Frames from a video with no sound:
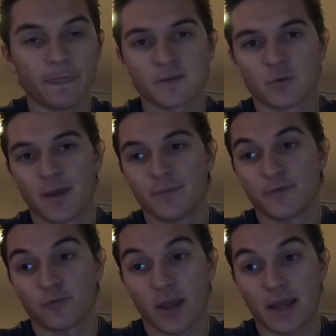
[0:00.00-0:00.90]
So maybe
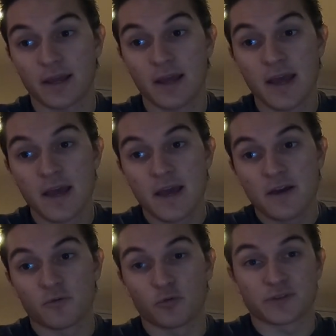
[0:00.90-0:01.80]
Fred
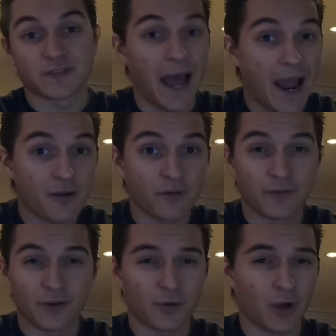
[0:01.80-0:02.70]
was tired of
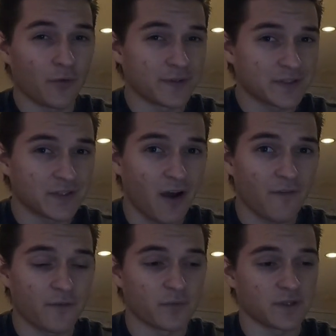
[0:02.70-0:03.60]
hearing all this
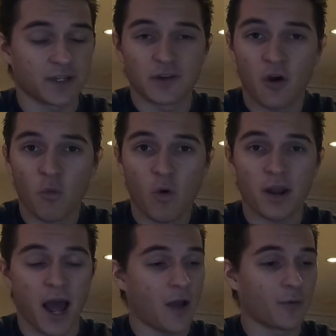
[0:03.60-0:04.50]
stuff and was like, you know
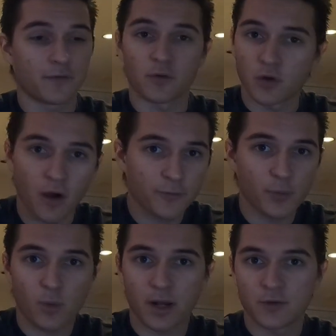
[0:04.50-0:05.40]
what, I want to feel
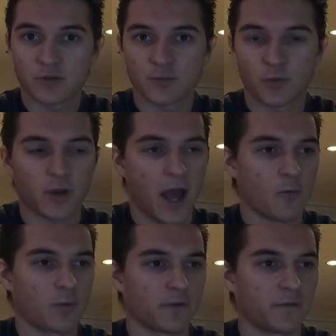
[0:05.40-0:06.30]
comfortable when I do the sport. I
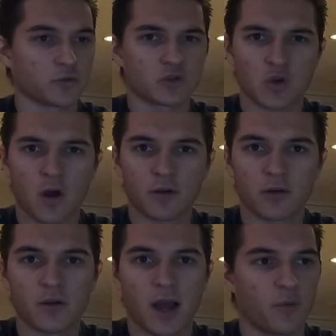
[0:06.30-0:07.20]
want to feel
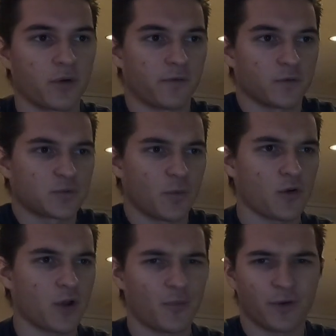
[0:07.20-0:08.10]
stronger. I want to feel
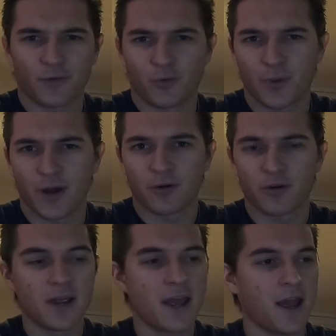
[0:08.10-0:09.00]
smarter. I want to feel
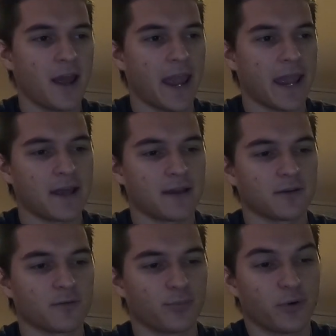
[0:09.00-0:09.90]
better.
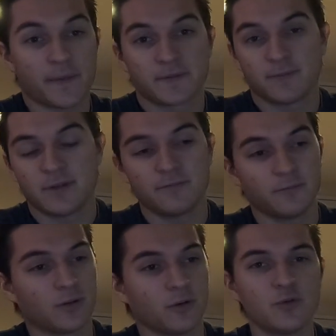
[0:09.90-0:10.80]
And perhaps, I mean,
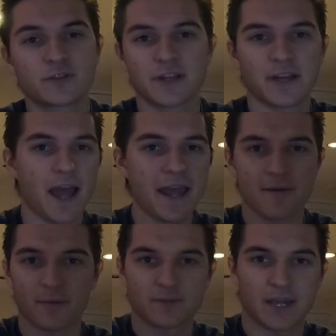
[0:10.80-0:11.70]
who's to deny
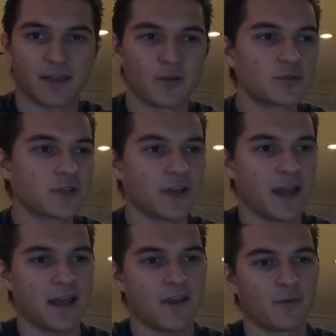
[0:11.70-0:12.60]
him of saying that? Who's to
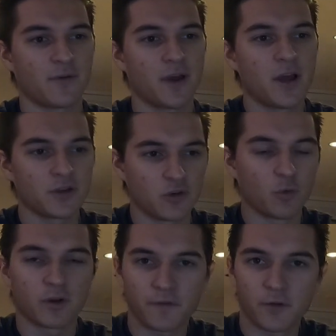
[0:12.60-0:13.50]
deny him of, you
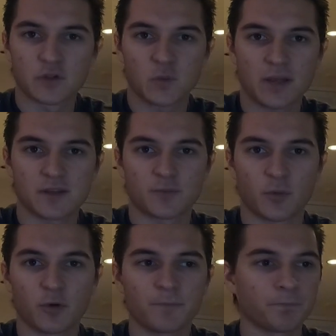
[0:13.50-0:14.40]
want to feel this way in the
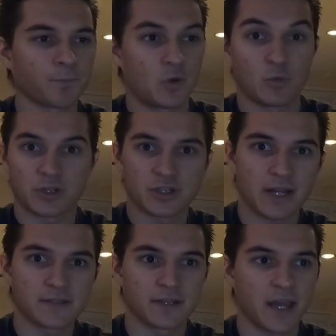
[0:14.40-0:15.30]
sport? You want to
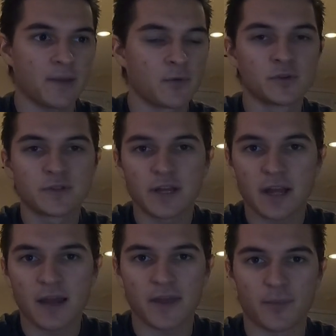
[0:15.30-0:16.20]
change the game? Who's to
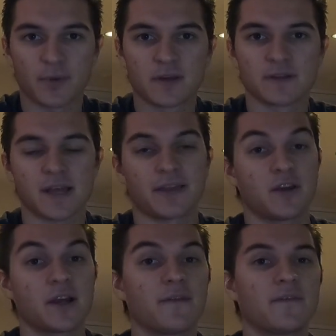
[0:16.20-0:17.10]
deny that? Because
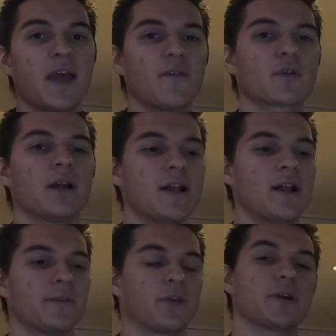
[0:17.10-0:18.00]
there
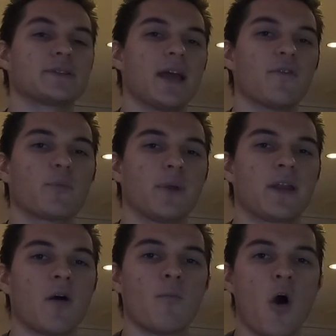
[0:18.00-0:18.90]
has never been
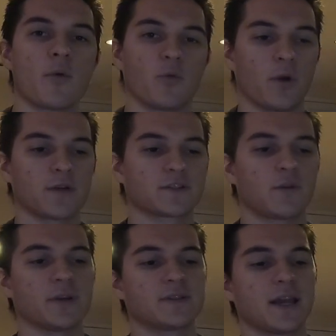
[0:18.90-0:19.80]
a moment where
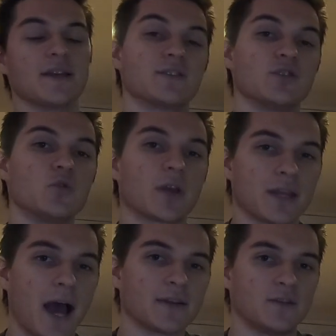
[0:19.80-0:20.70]
somebody says you
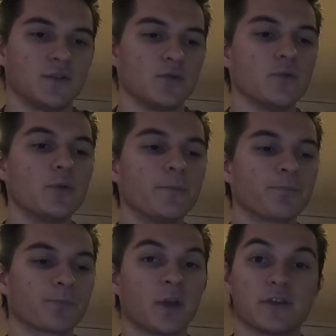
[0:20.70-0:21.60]
cannot do
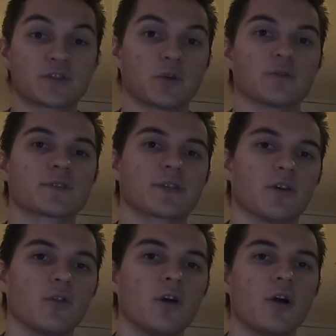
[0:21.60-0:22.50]
this certain
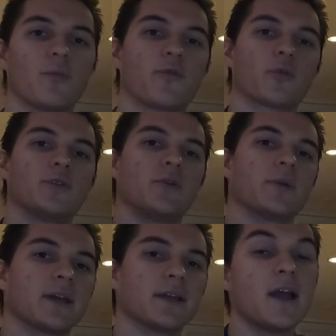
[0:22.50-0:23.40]
skill before
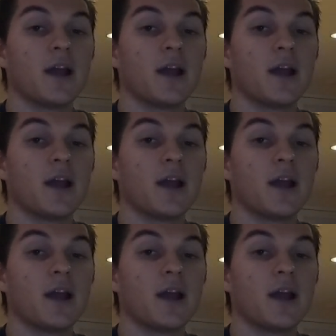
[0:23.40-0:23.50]
doing it.